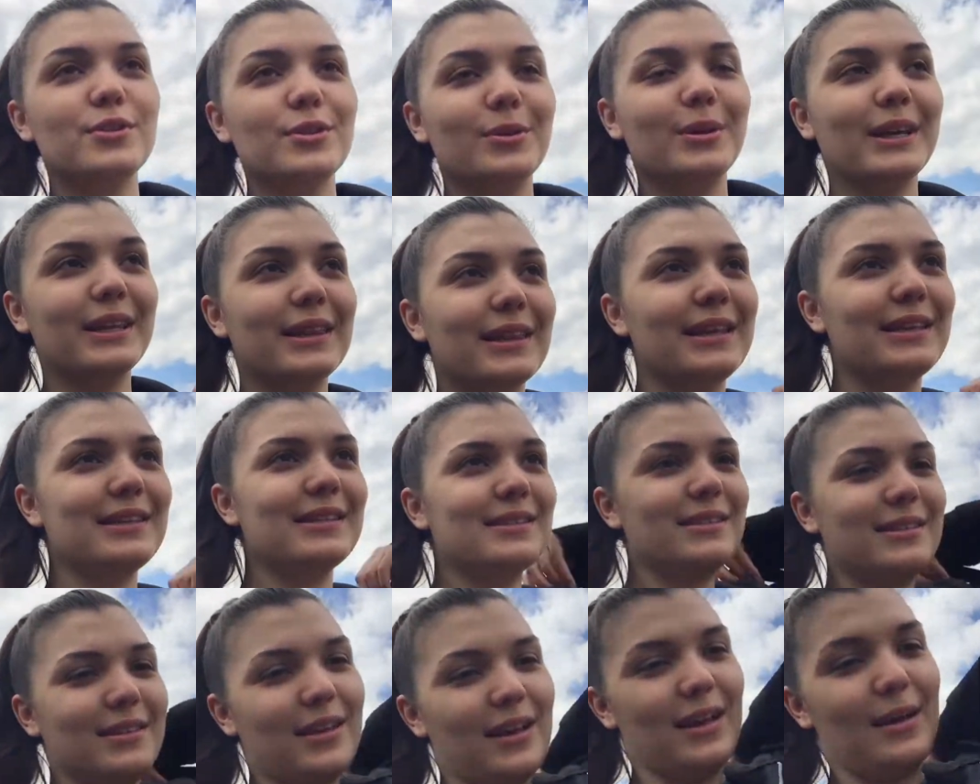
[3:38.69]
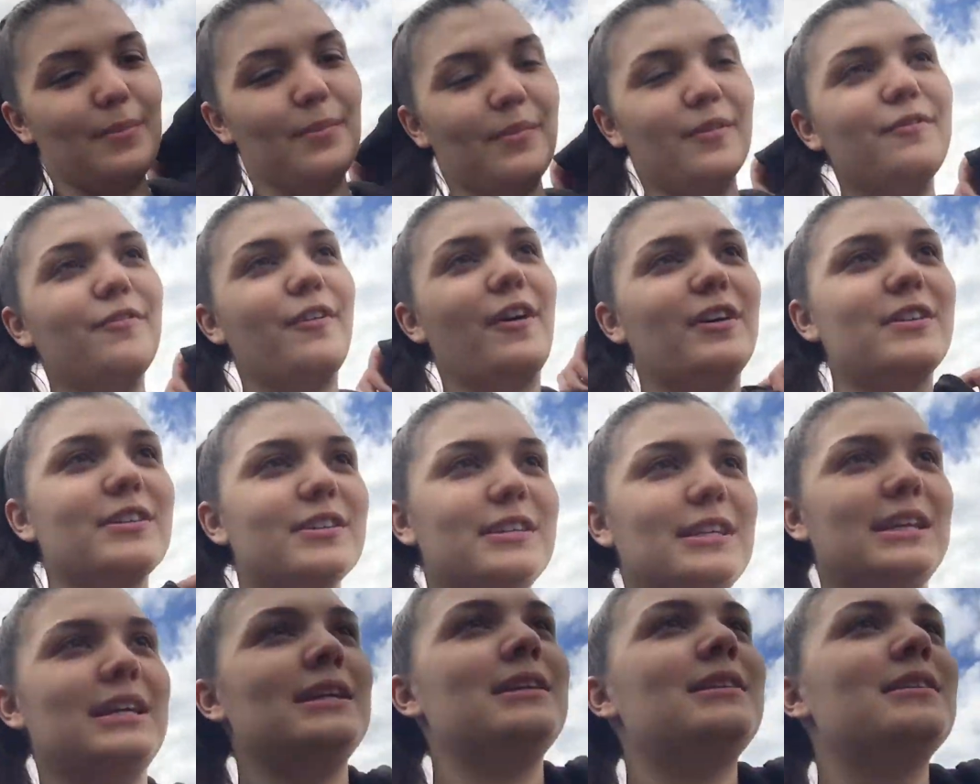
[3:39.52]
doing this um,
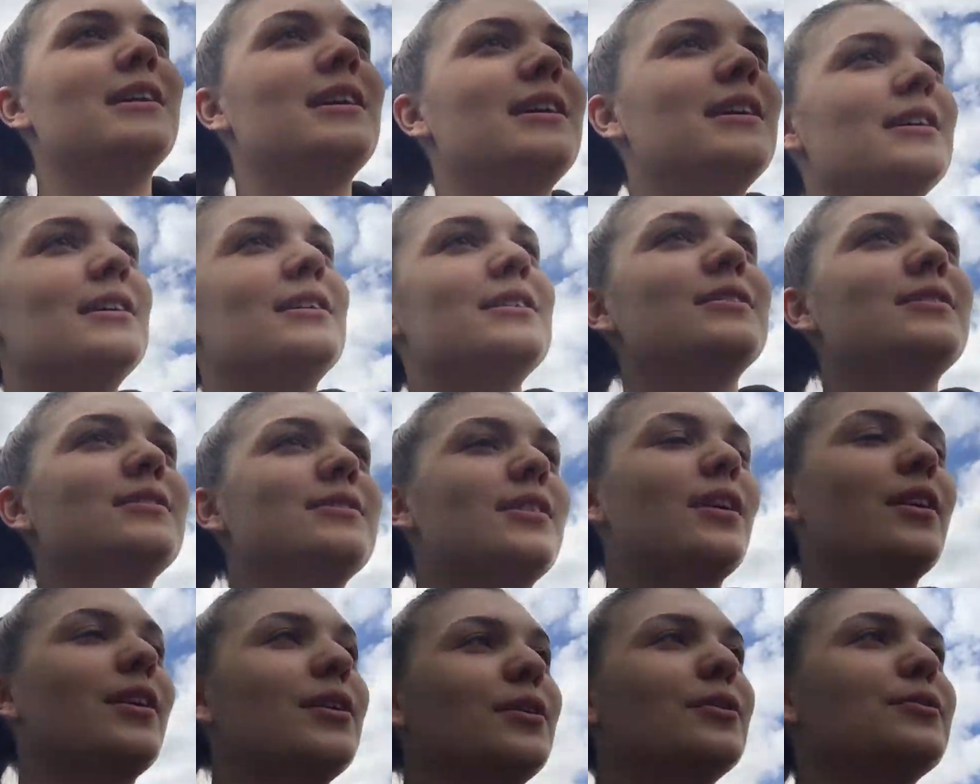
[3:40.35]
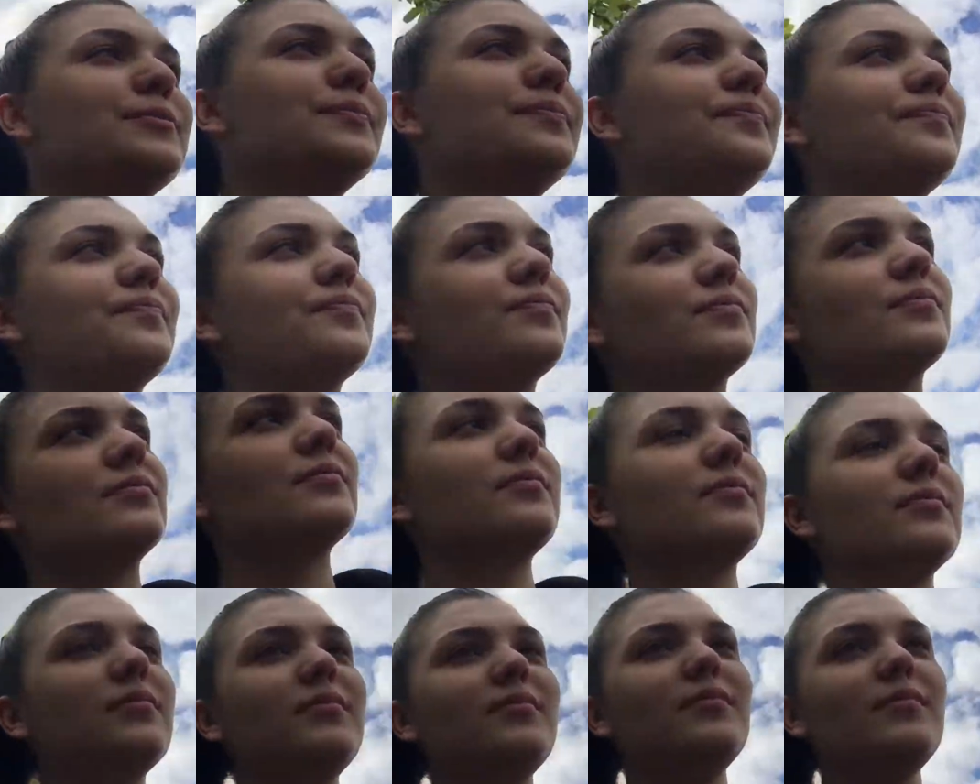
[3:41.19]
fasted, so
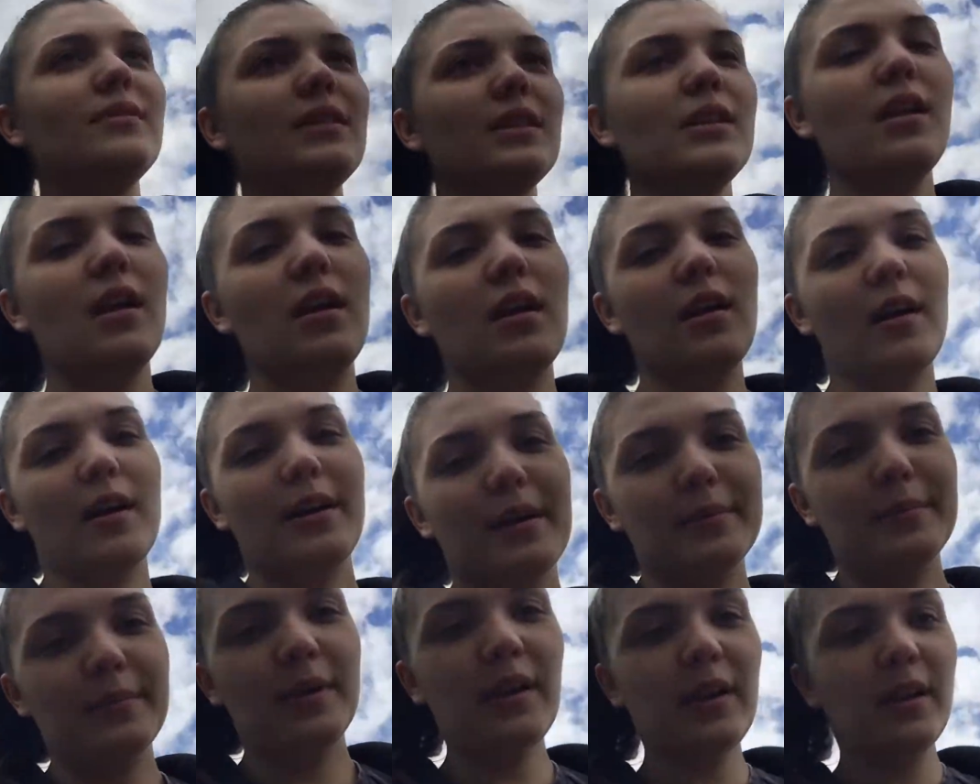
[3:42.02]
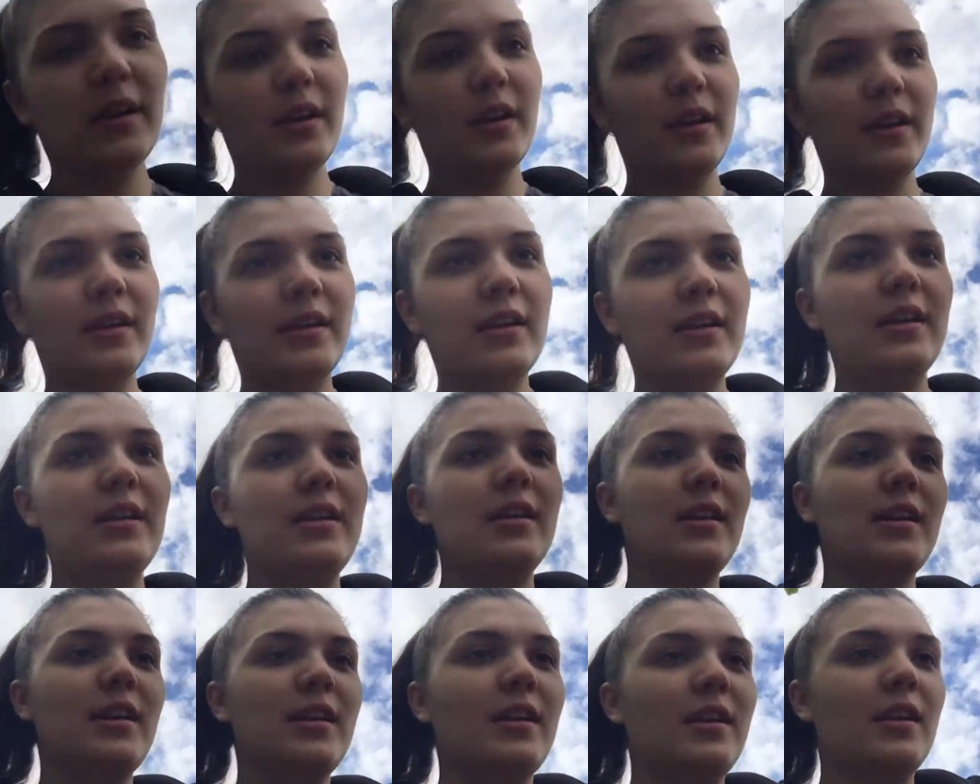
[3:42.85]
um,
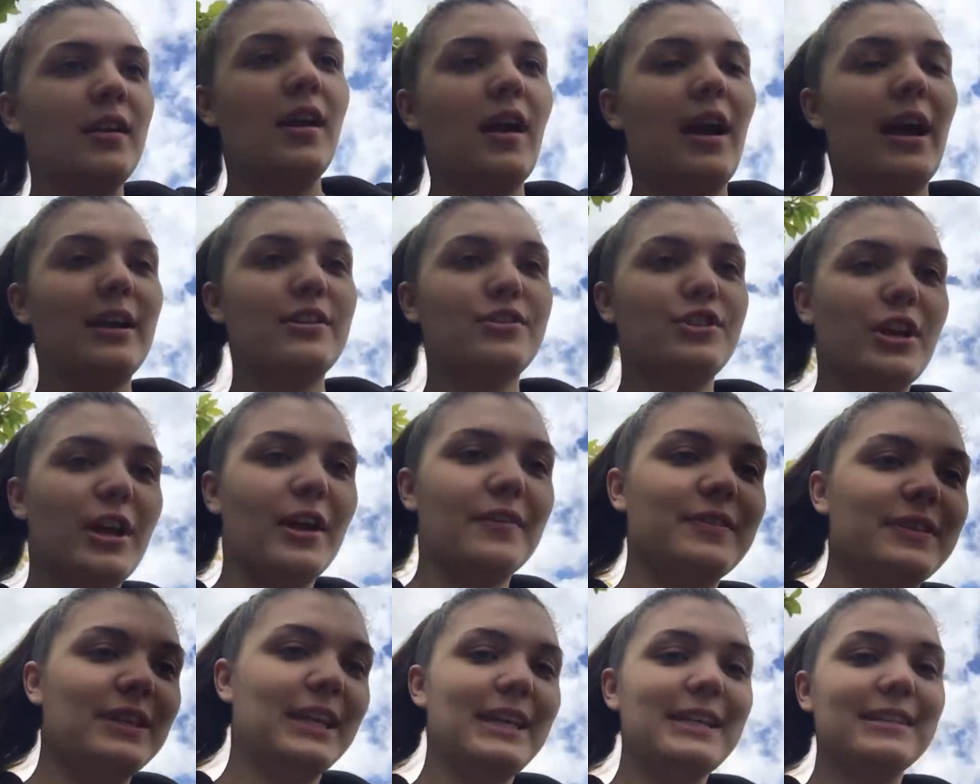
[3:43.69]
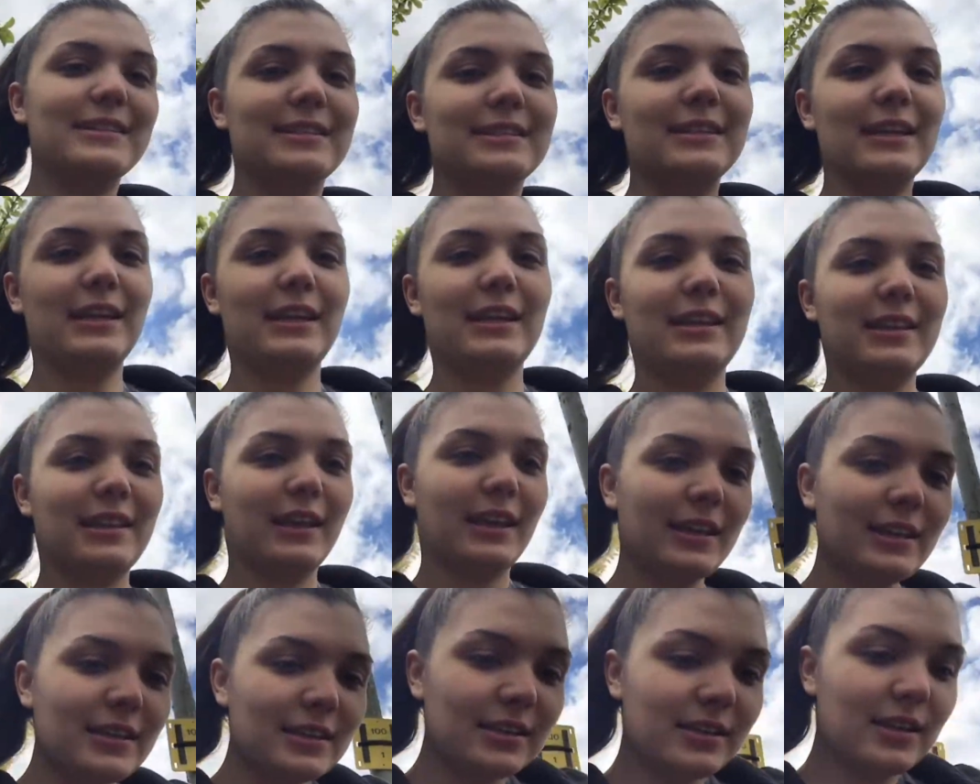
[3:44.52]
I actually haven't eaten
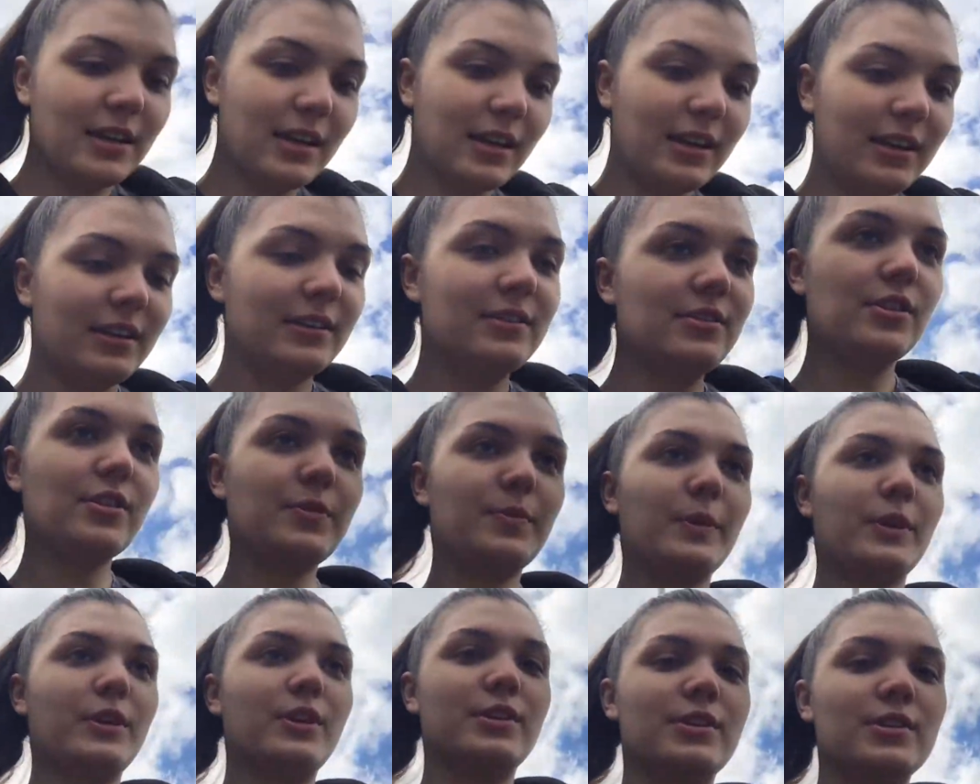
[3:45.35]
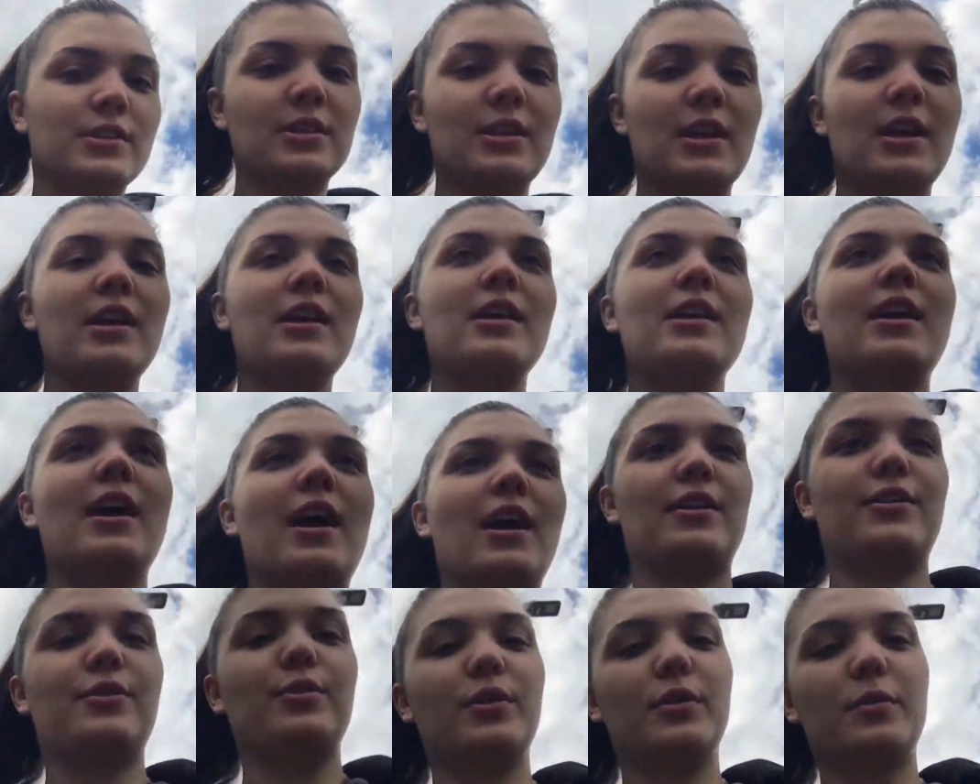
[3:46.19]
anything just because
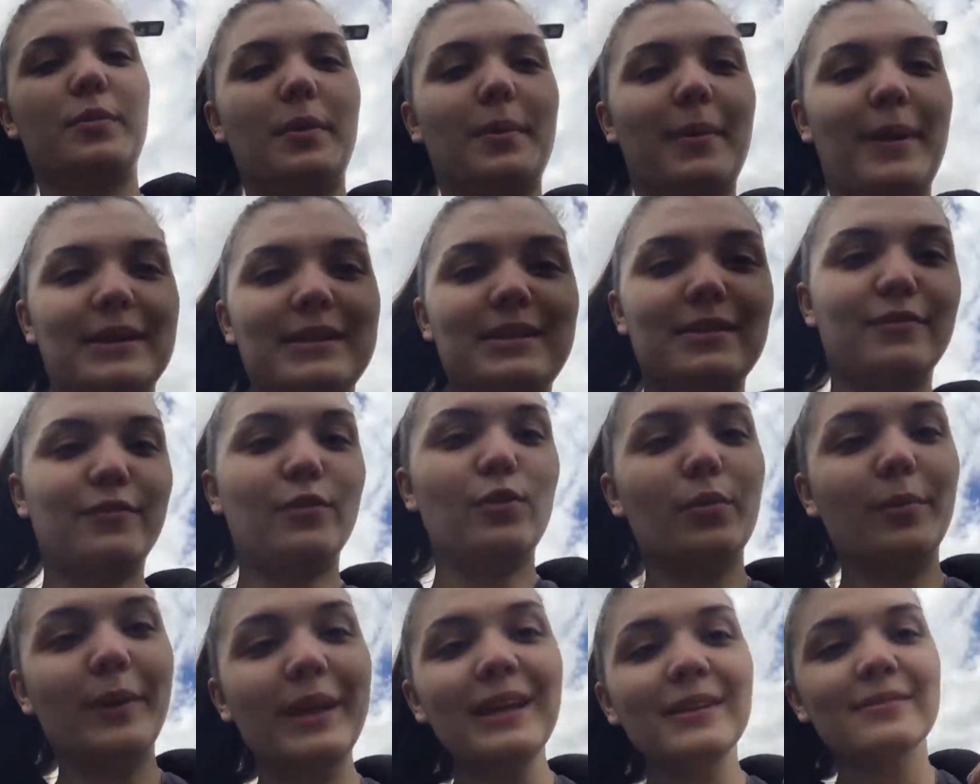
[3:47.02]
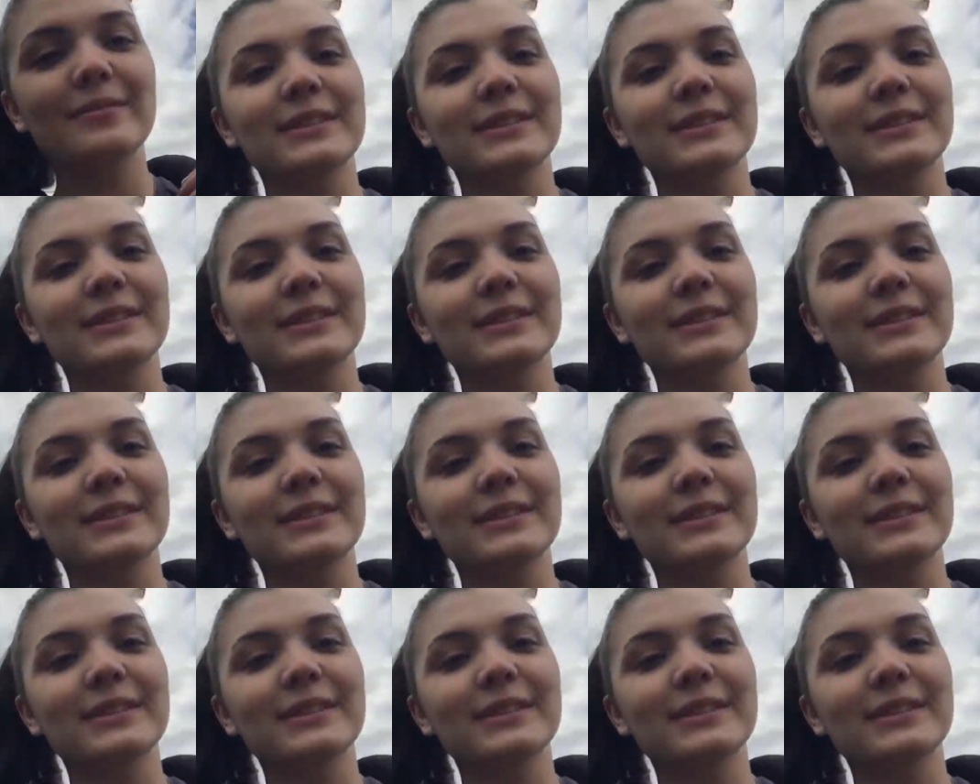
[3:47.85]
I thought it'd be better for me.